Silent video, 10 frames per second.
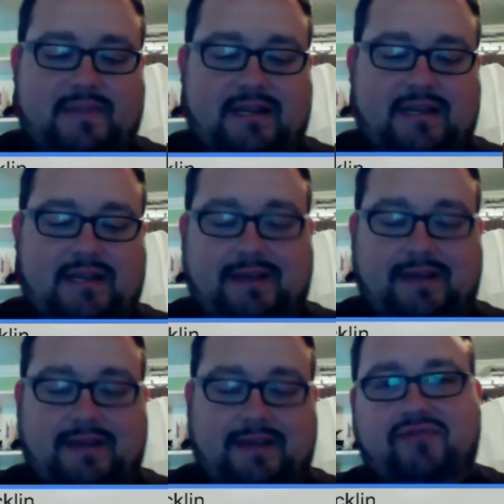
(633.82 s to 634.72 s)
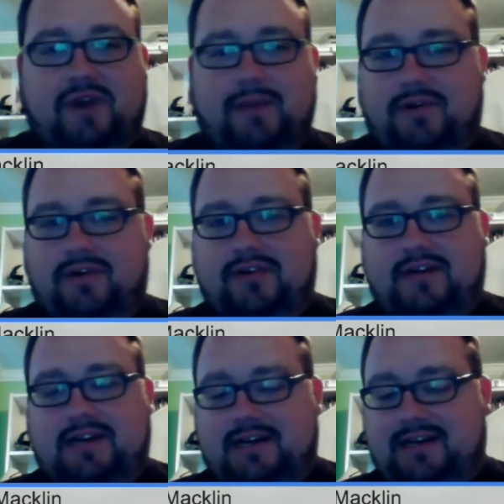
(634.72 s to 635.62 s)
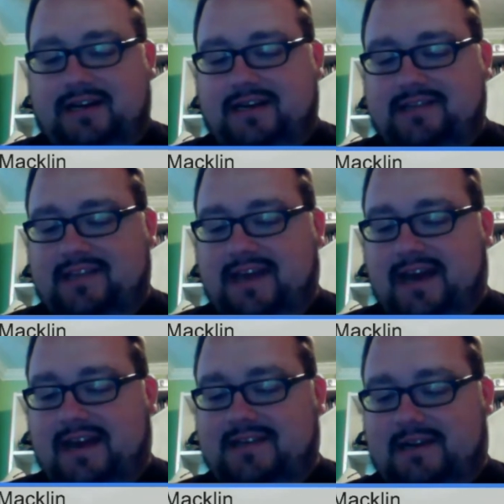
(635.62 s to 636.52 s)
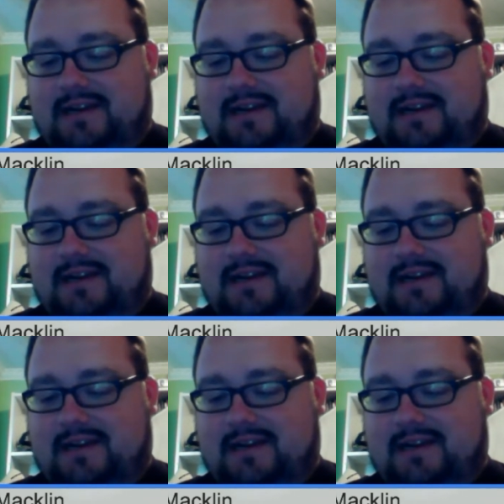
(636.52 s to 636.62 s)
And my trouble is that